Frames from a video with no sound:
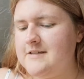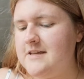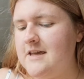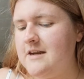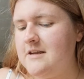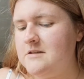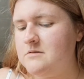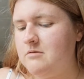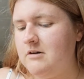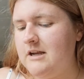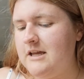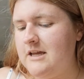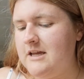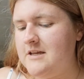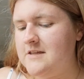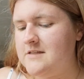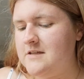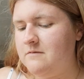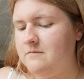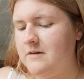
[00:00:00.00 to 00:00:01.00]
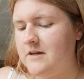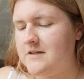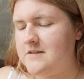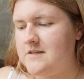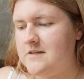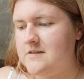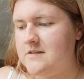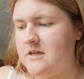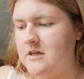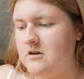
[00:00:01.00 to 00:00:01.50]
said, it's really easy
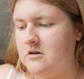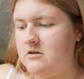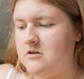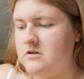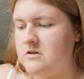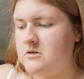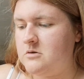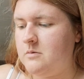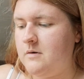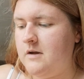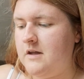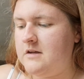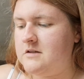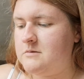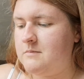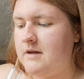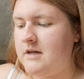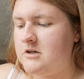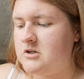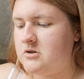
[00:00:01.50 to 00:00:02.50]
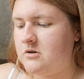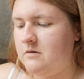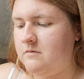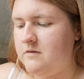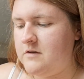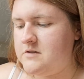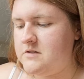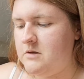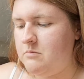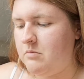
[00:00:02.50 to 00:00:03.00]
fixes that you can just tweak to make sure it
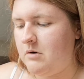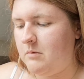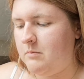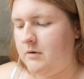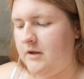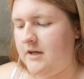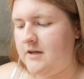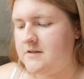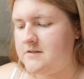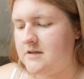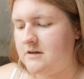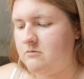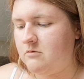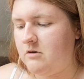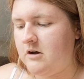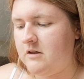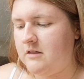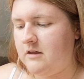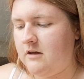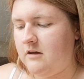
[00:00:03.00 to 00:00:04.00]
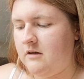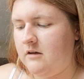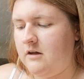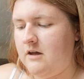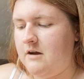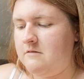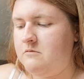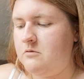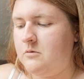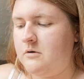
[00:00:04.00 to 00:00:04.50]
fits you properly, because I'd rather
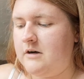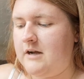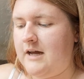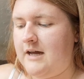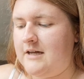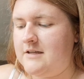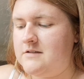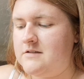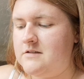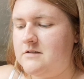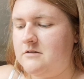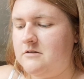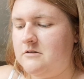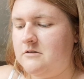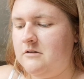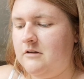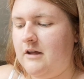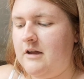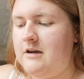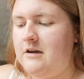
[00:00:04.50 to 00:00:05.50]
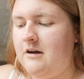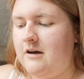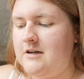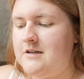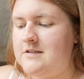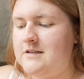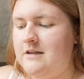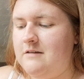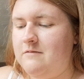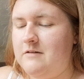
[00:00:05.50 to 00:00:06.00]
everyone has like
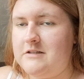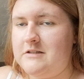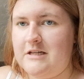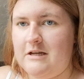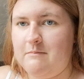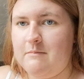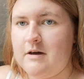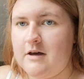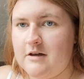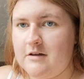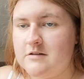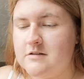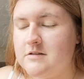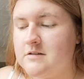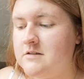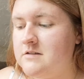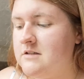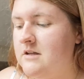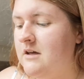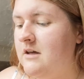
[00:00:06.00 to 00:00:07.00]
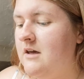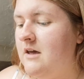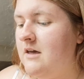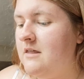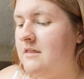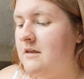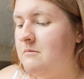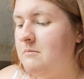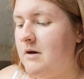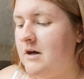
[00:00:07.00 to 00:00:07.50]
nicely fitting masks
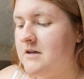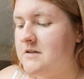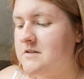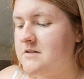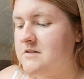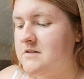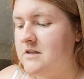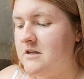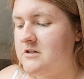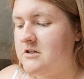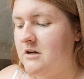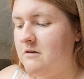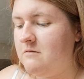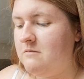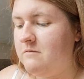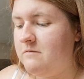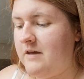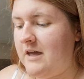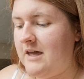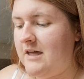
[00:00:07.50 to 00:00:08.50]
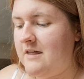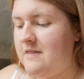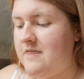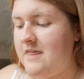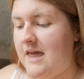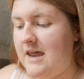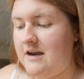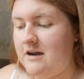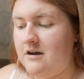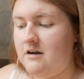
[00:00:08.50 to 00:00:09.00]
than masks that don't fit and
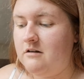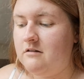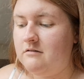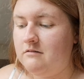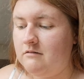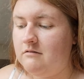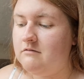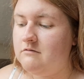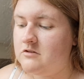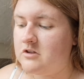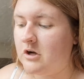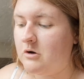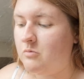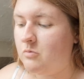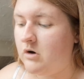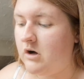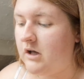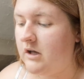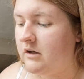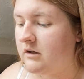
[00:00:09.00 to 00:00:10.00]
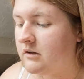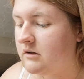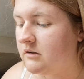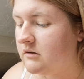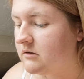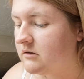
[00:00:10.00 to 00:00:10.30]
then don't work.